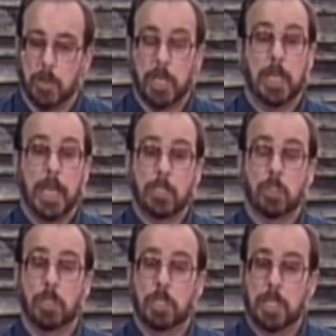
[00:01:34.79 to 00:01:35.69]
They can
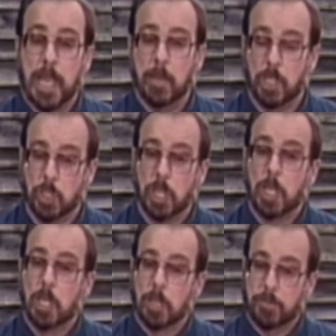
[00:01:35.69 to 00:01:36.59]
actually damage
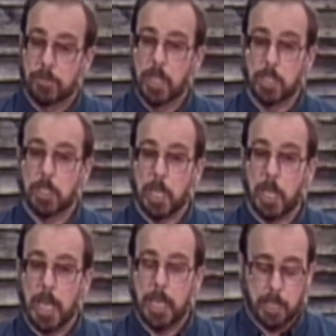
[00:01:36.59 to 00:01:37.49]
the finish on
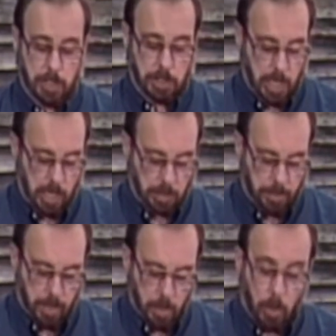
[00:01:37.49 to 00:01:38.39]
a lot of these cars.
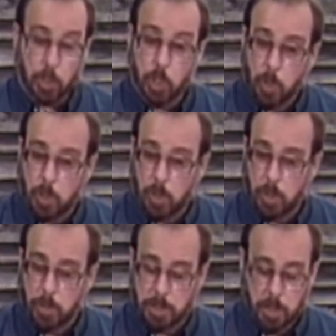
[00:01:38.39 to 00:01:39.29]
What do you
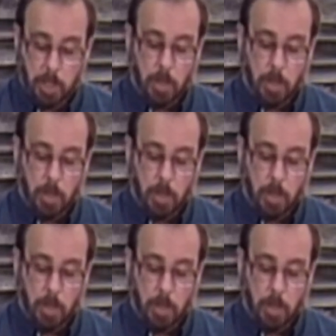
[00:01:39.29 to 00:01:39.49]
use?